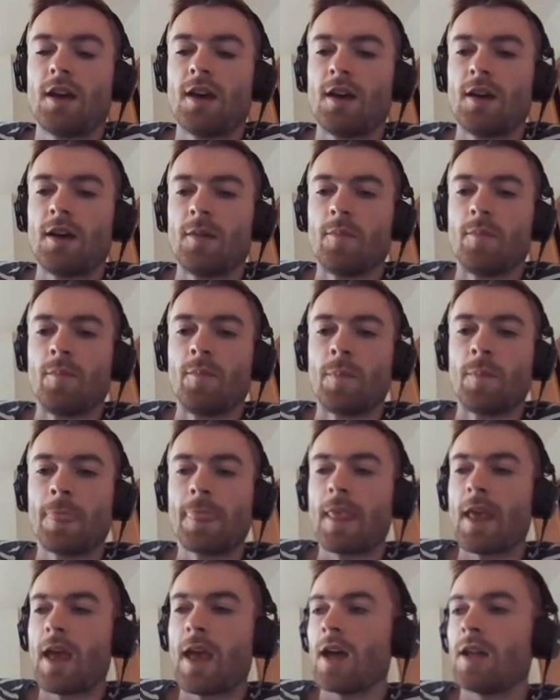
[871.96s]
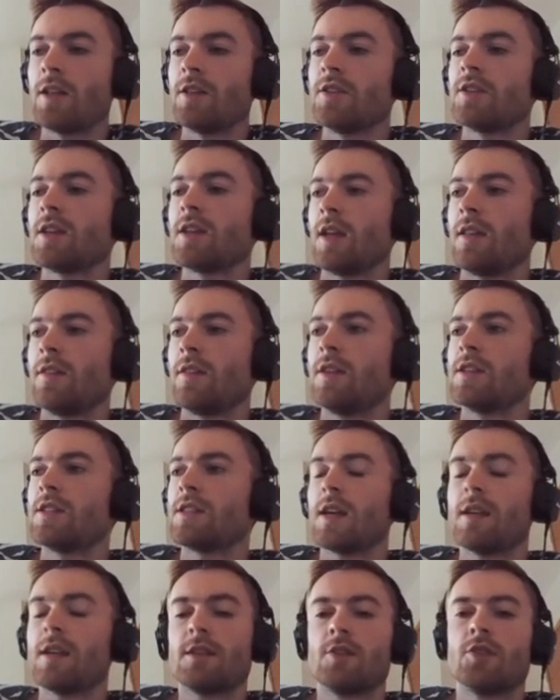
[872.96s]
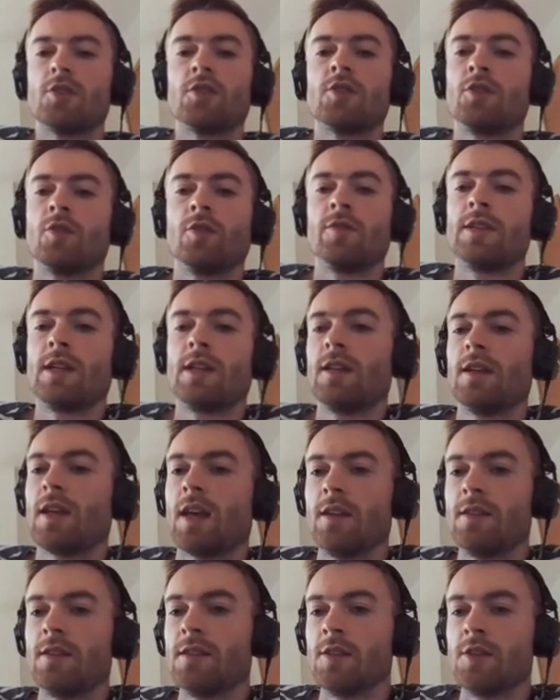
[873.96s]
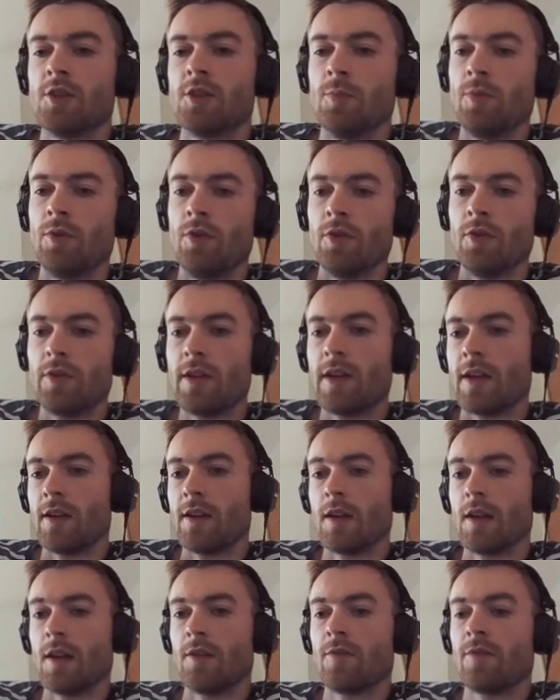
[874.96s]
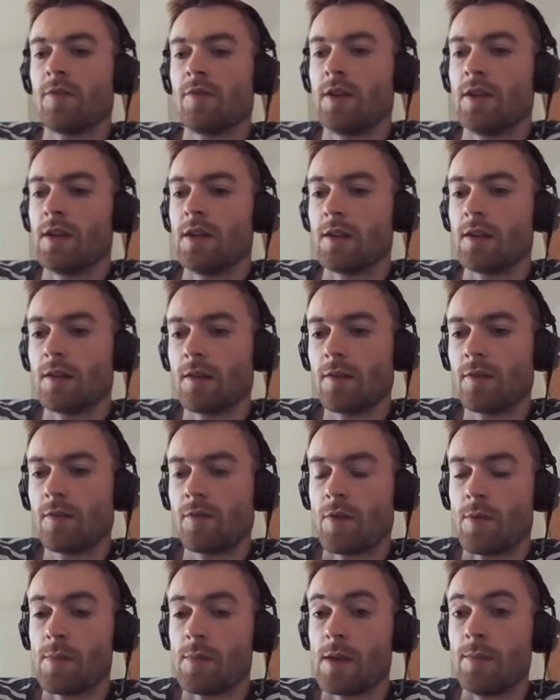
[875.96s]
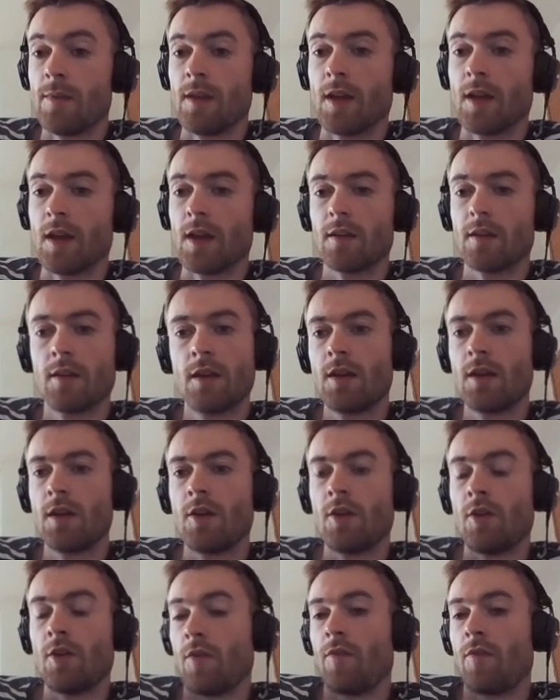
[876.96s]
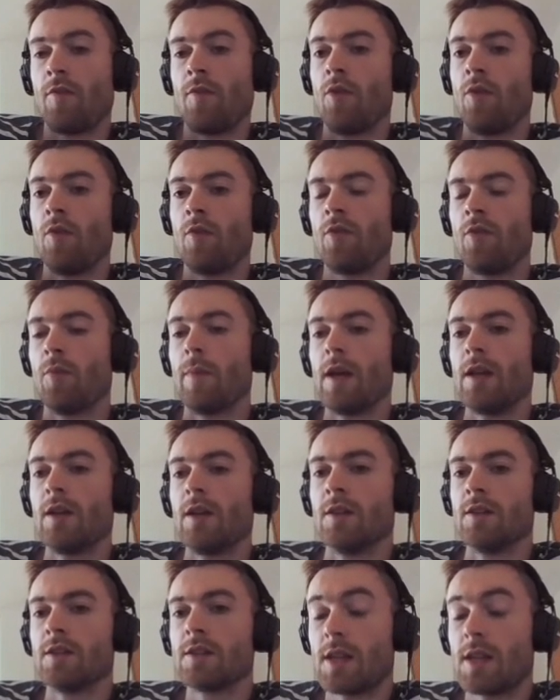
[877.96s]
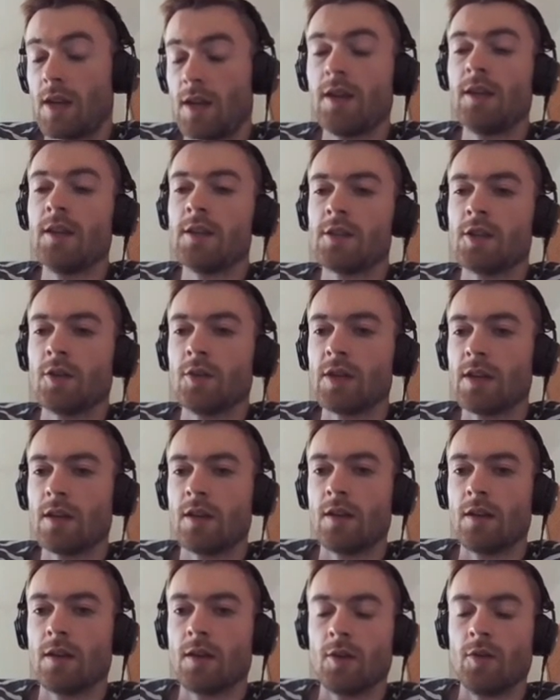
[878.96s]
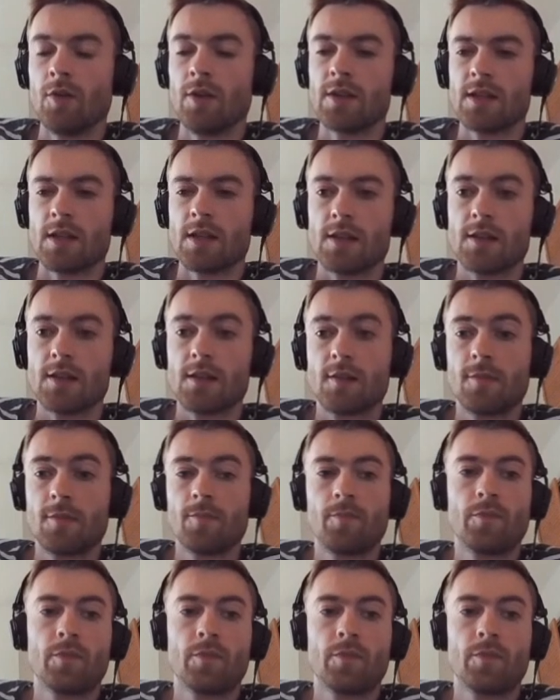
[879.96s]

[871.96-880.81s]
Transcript: And this has sort of dedicated support and funding from EBI for maintenance, and it is OSS.